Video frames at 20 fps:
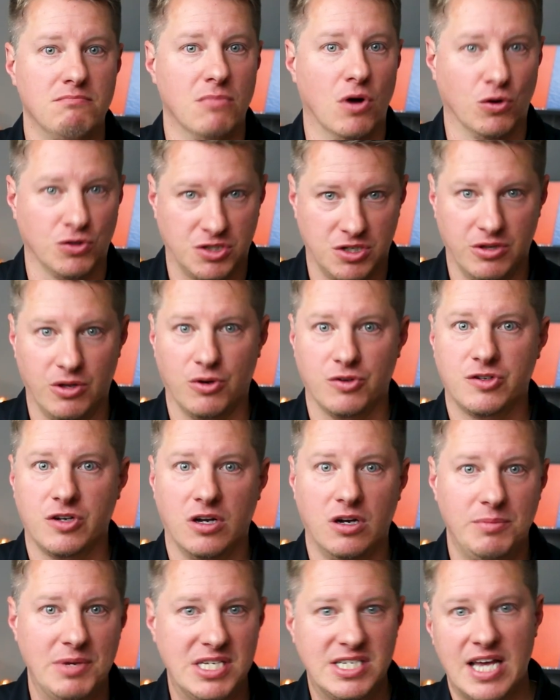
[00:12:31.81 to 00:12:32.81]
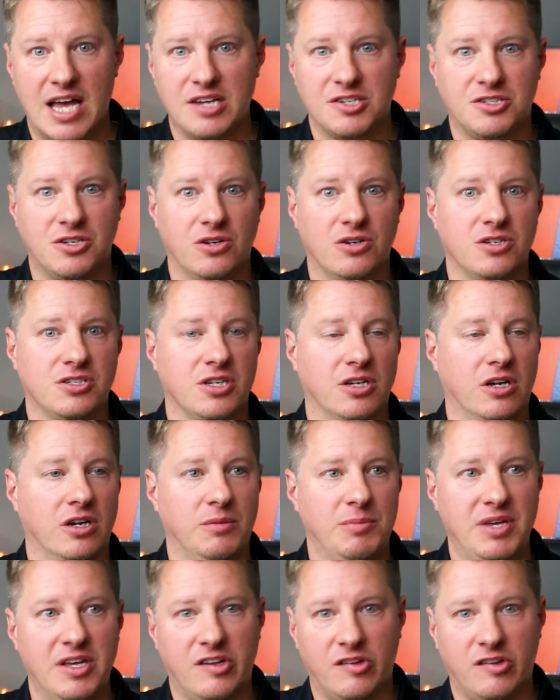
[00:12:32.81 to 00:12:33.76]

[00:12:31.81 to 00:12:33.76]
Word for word: most of those are going to be testers and going to be